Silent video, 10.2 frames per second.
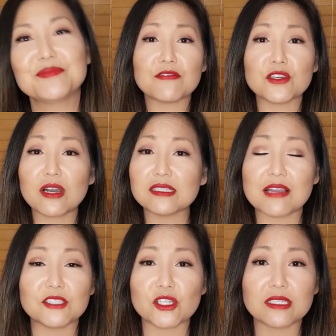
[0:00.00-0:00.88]
If you guys
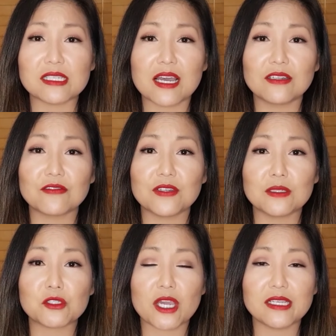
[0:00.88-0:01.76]
haven't checked out
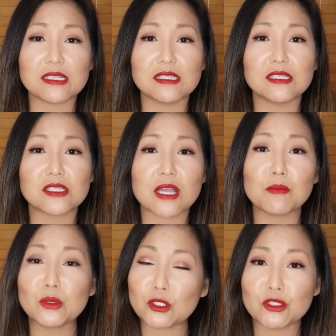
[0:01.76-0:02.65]
Phillip Chase's
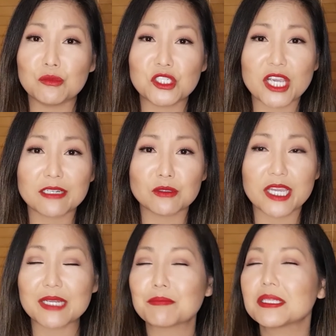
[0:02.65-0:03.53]
booktube channel
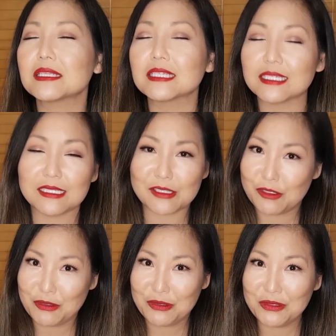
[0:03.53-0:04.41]
yet, please
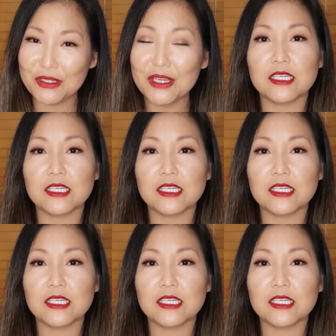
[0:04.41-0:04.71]
do.